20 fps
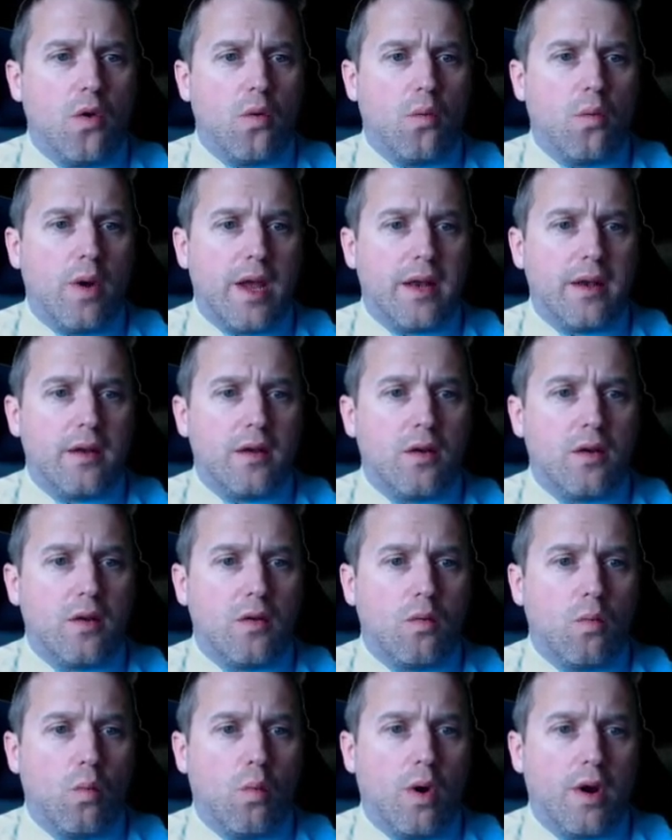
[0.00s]
When
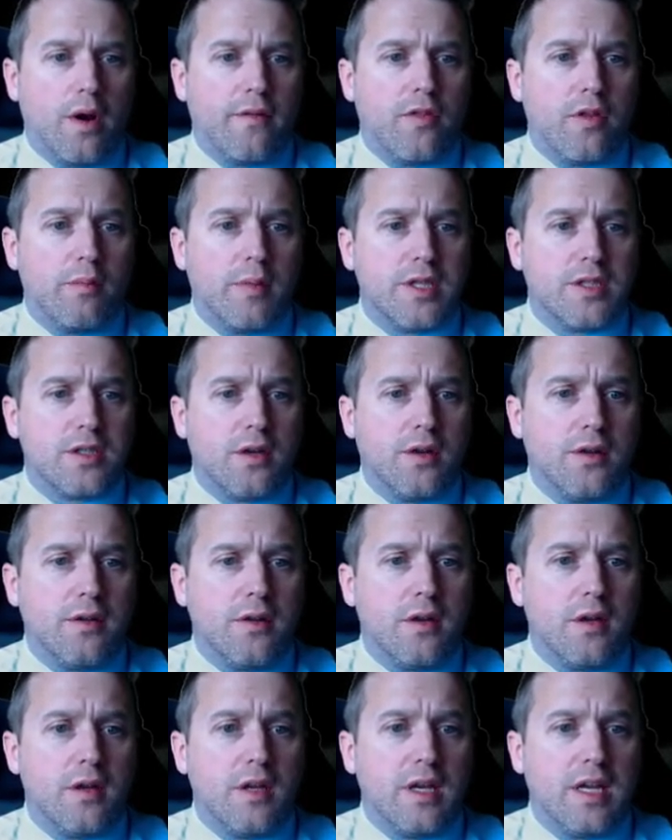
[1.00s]
one of them is
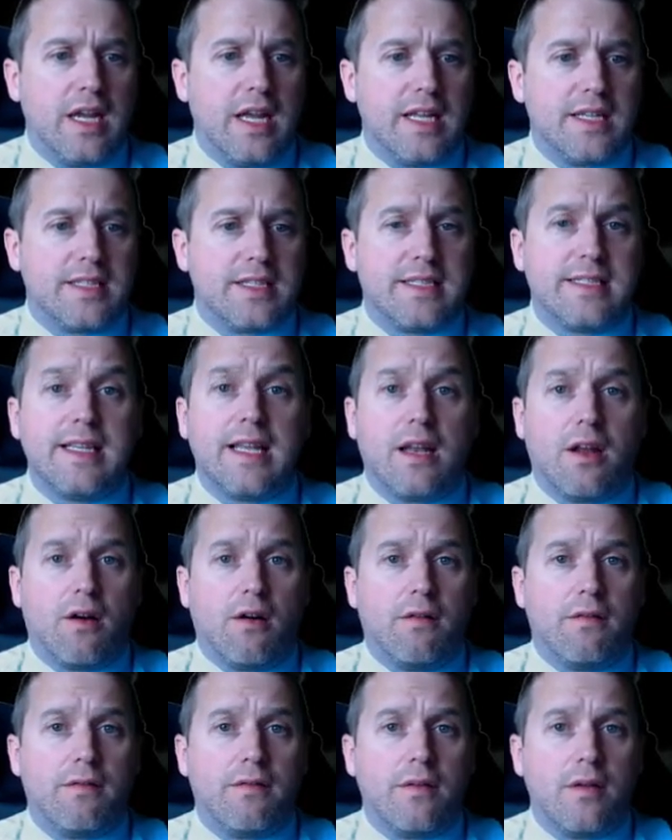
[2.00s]
on, it's still
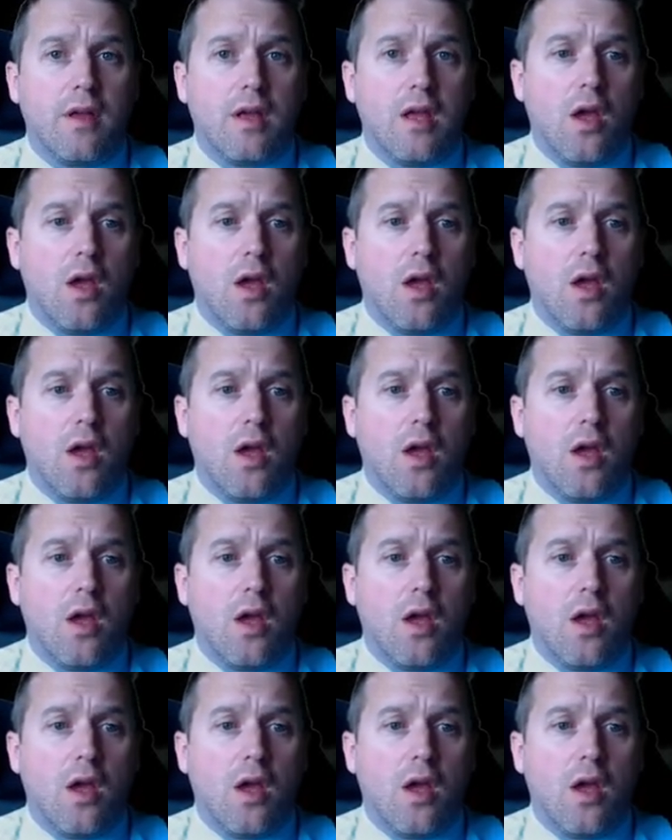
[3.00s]
off.